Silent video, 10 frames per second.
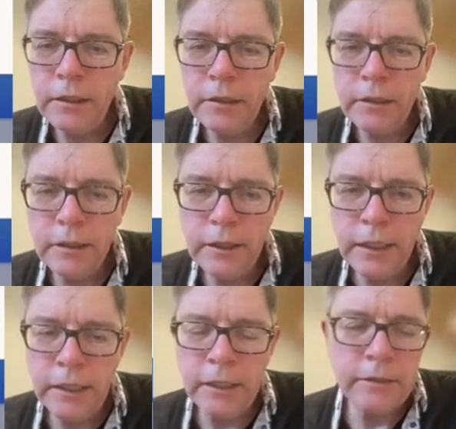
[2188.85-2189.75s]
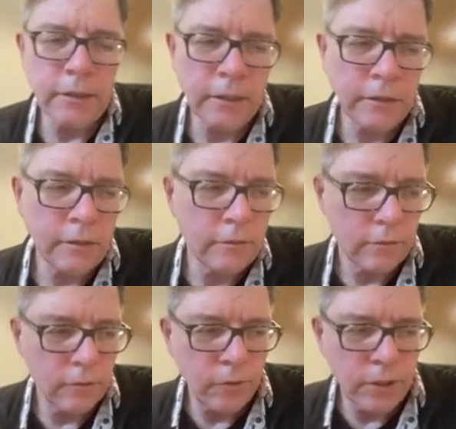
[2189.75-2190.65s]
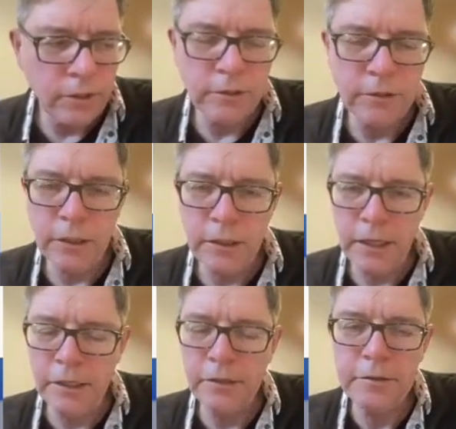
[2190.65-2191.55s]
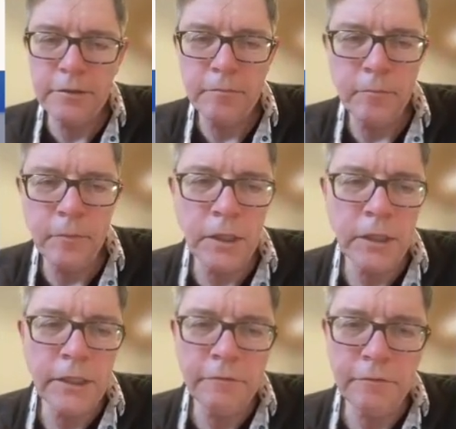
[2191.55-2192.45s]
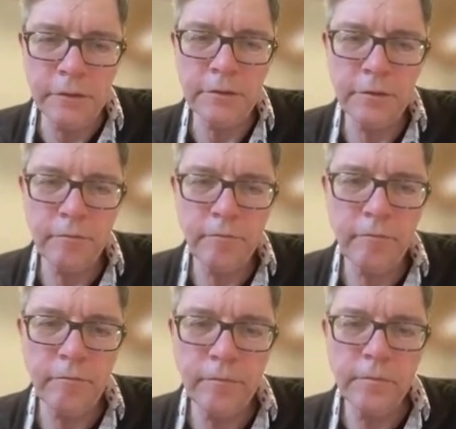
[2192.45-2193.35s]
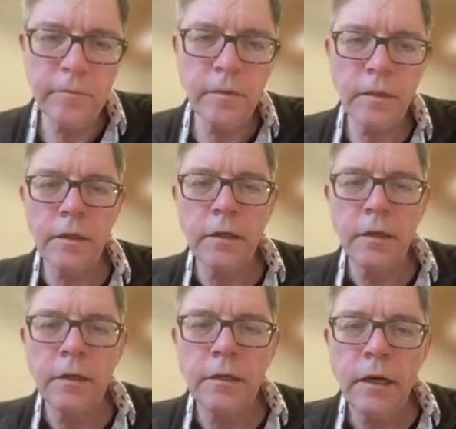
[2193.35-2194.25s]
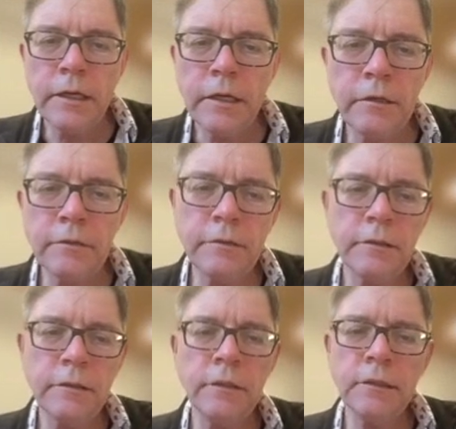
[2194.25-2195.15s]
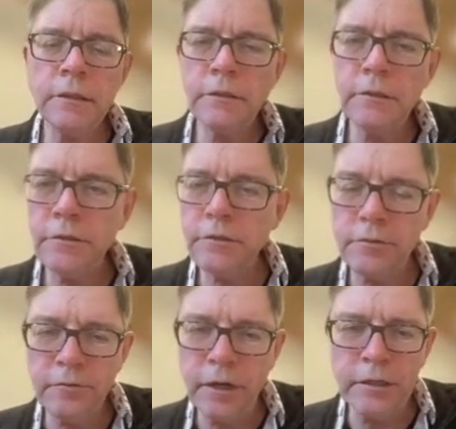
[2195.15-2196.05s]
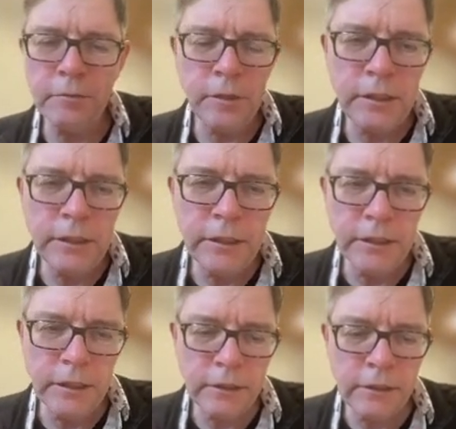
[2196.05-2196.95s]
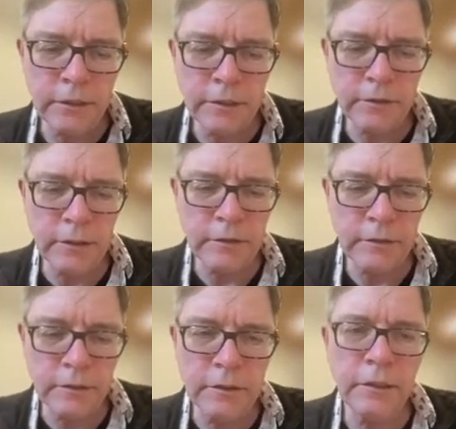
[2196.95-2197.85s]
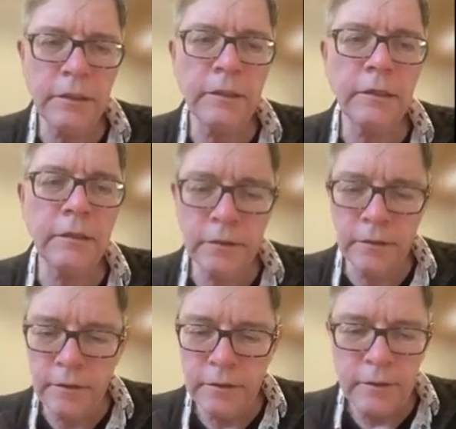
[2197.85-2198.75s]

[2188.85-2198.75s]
add and questions and edit my event. I cannot just randomly send an